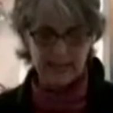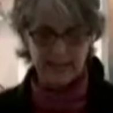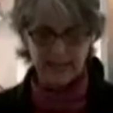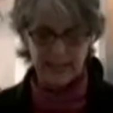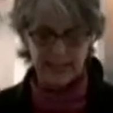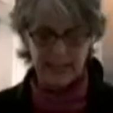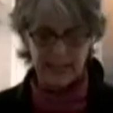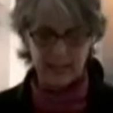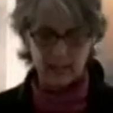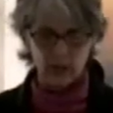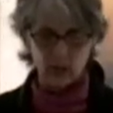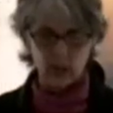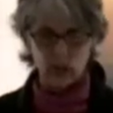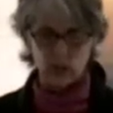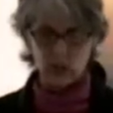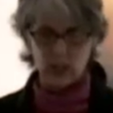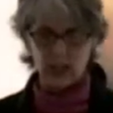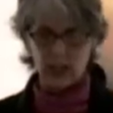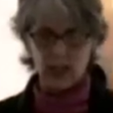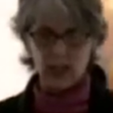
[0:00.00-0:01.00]
takes the
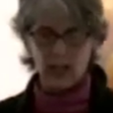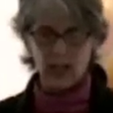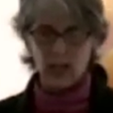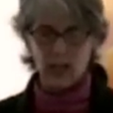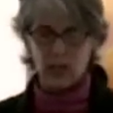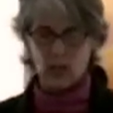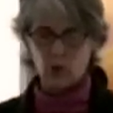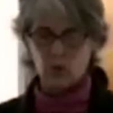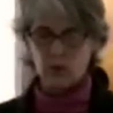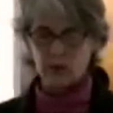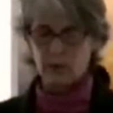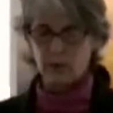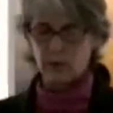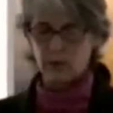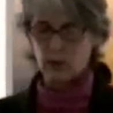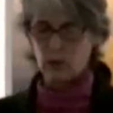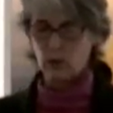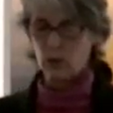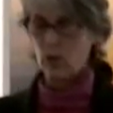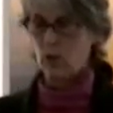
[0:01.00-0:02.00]
energy
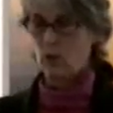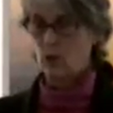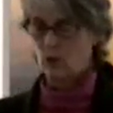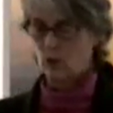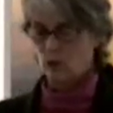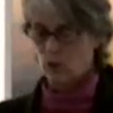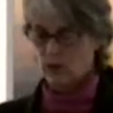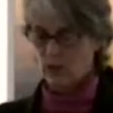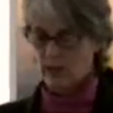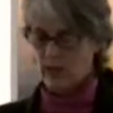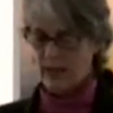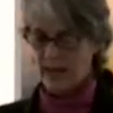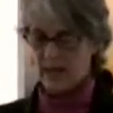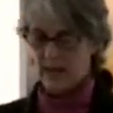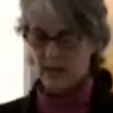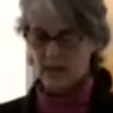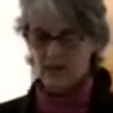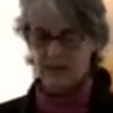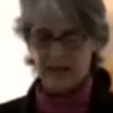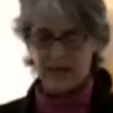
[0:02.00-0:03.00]
equivalent to a quarter
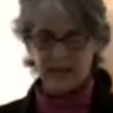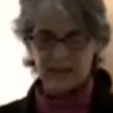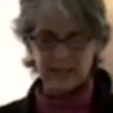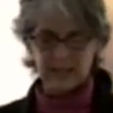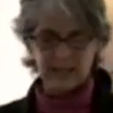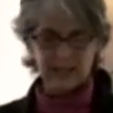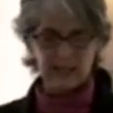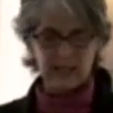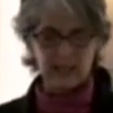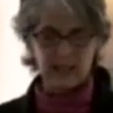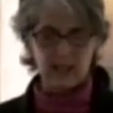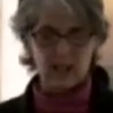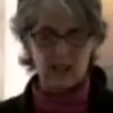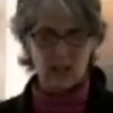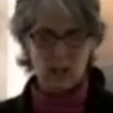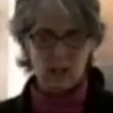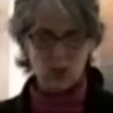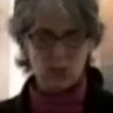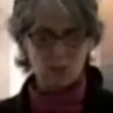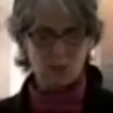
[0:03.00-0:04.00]
can of gasoline.
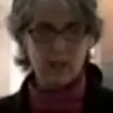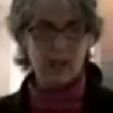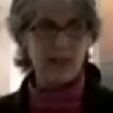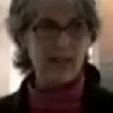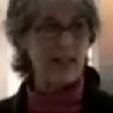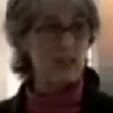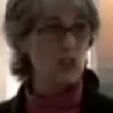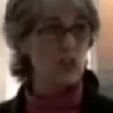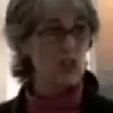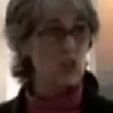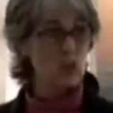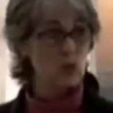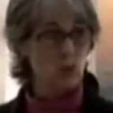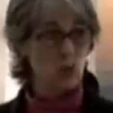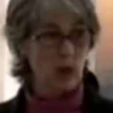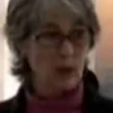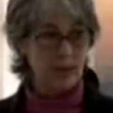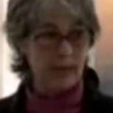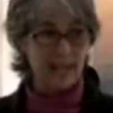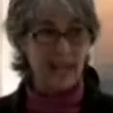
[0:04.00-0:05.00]
Now that's just
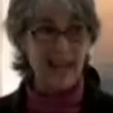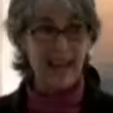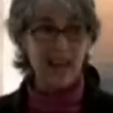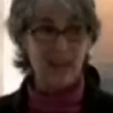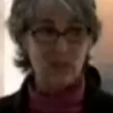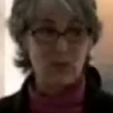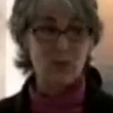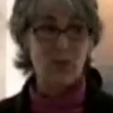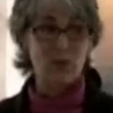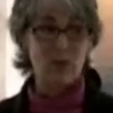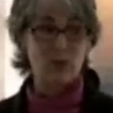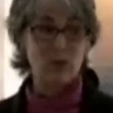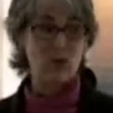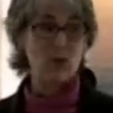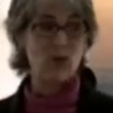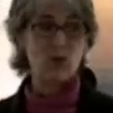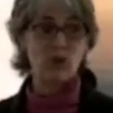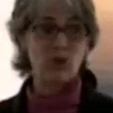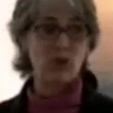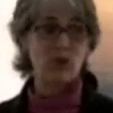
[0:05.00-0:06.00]
one can, remember.
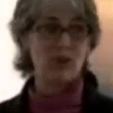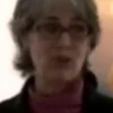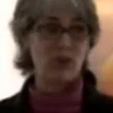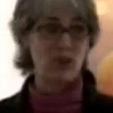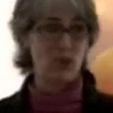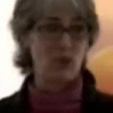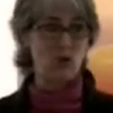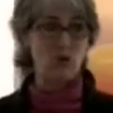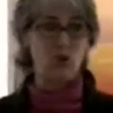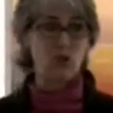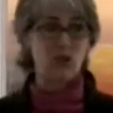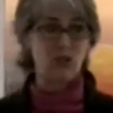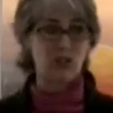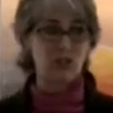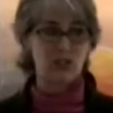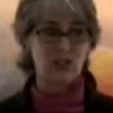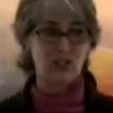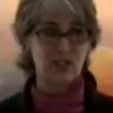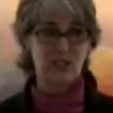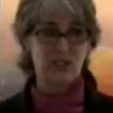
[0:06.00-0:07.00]
Quarter
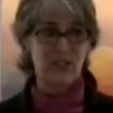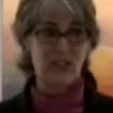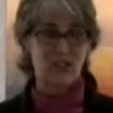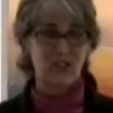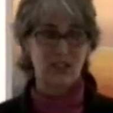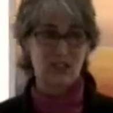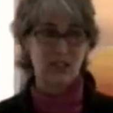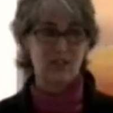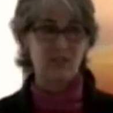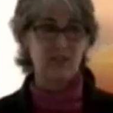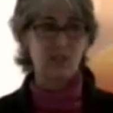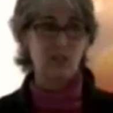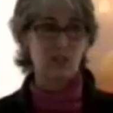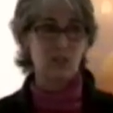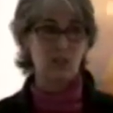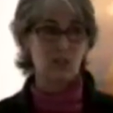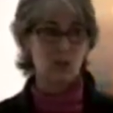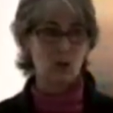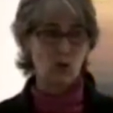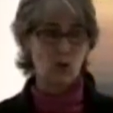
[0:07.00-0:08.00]
doesn't sound like very
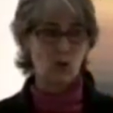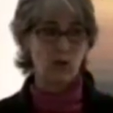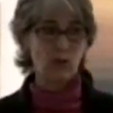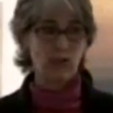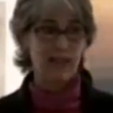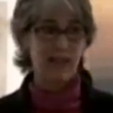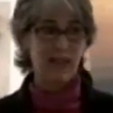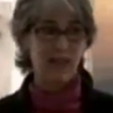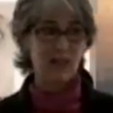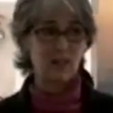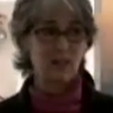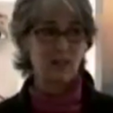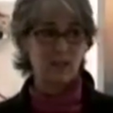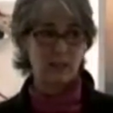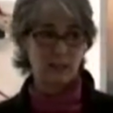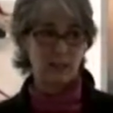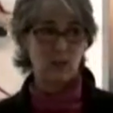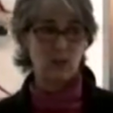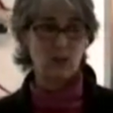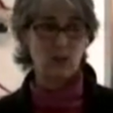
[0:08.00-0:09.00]
much, a quarter can,
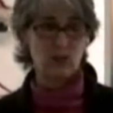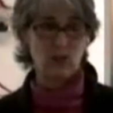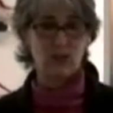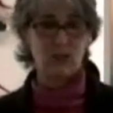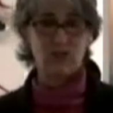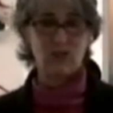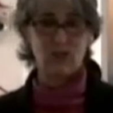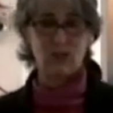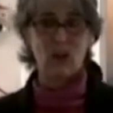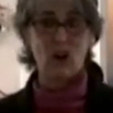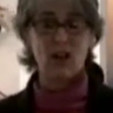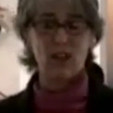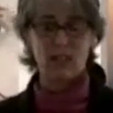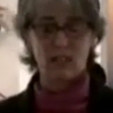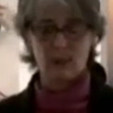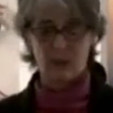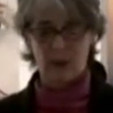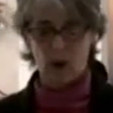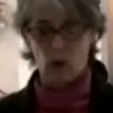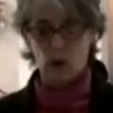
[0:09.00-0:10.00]
but we're
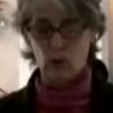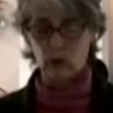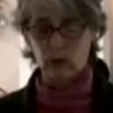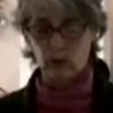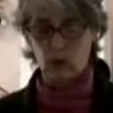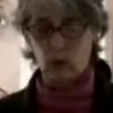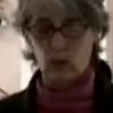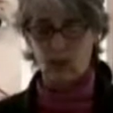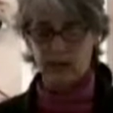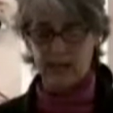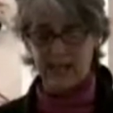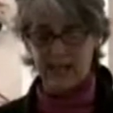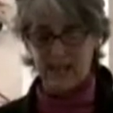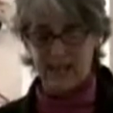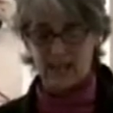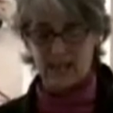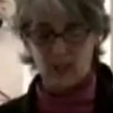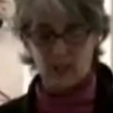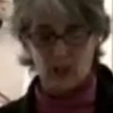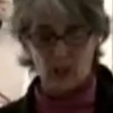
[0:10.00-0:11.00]
talking about only one
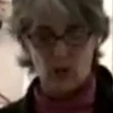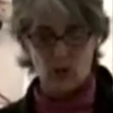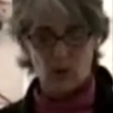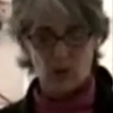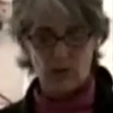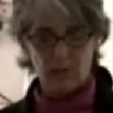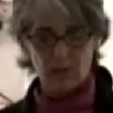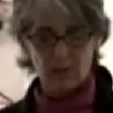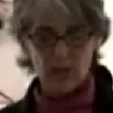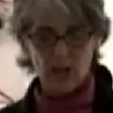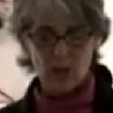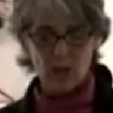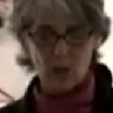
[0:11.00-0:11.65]
can of Coke.